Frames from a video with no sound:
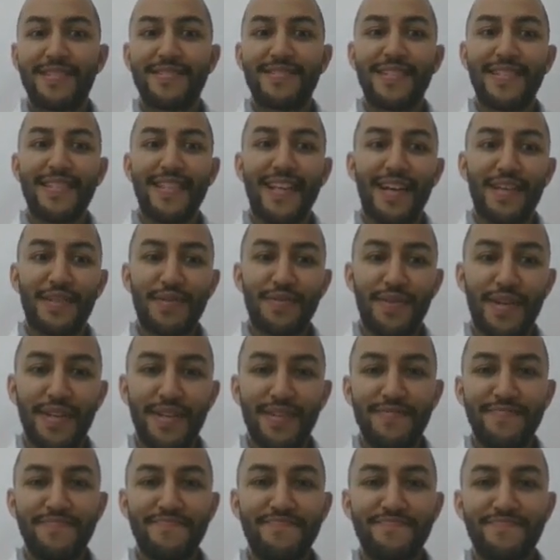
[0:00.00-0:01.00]
The last
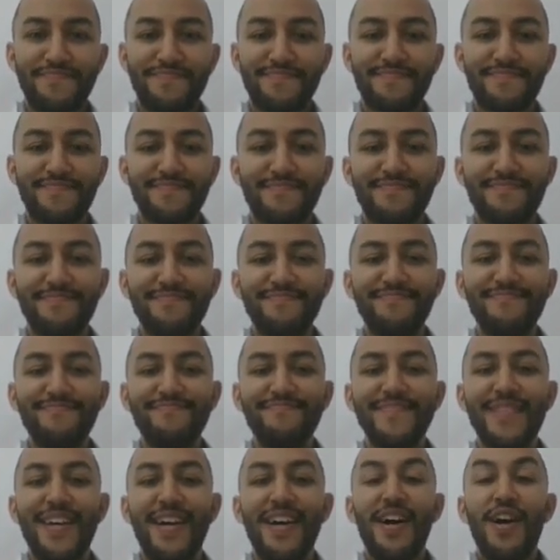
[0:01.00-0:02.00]
one,
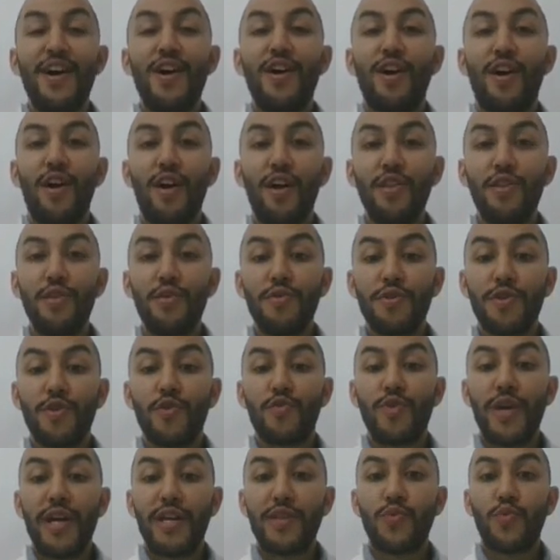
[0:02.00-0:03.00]
although the
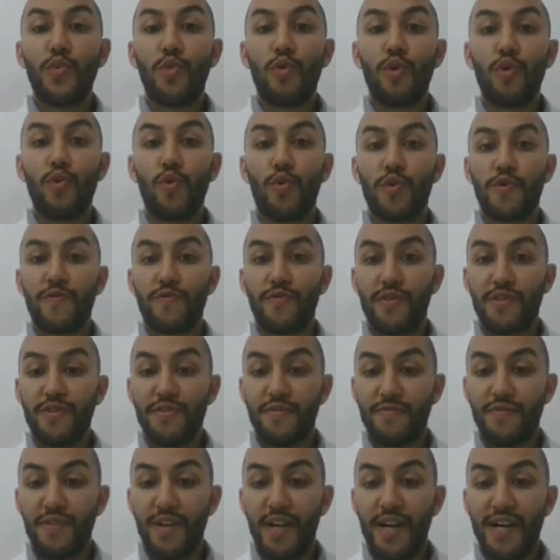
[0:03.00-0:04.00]
Great Wall was
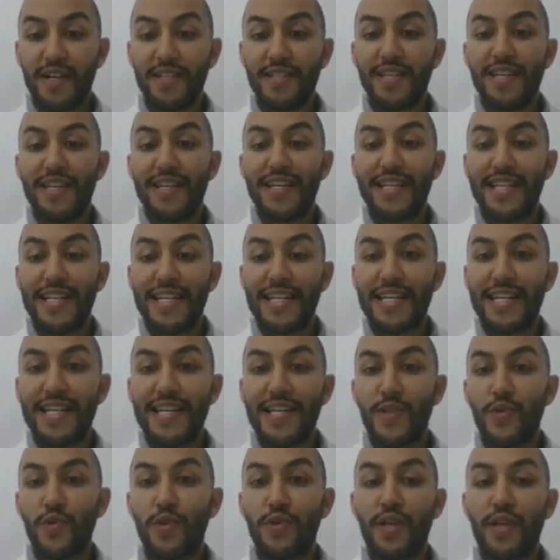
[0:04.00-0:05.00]
fortified,
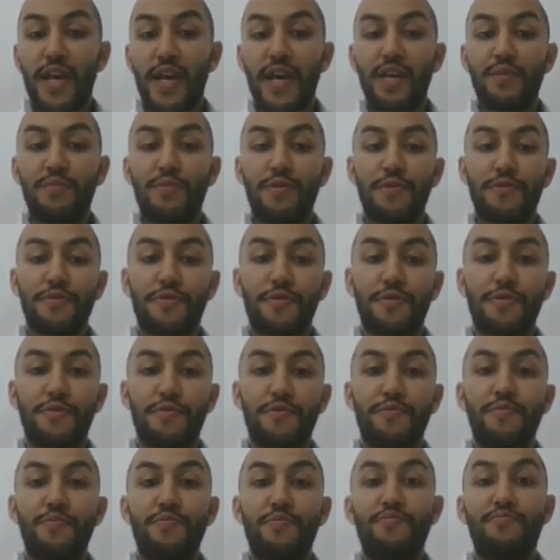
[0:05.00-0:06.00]
Genghis was able
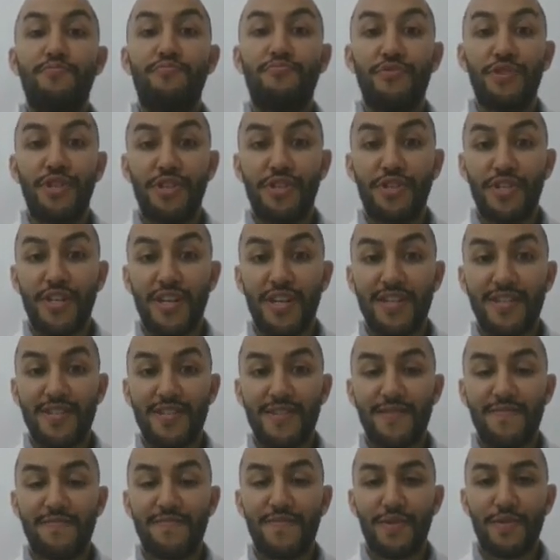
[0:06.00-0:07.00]
to breach it.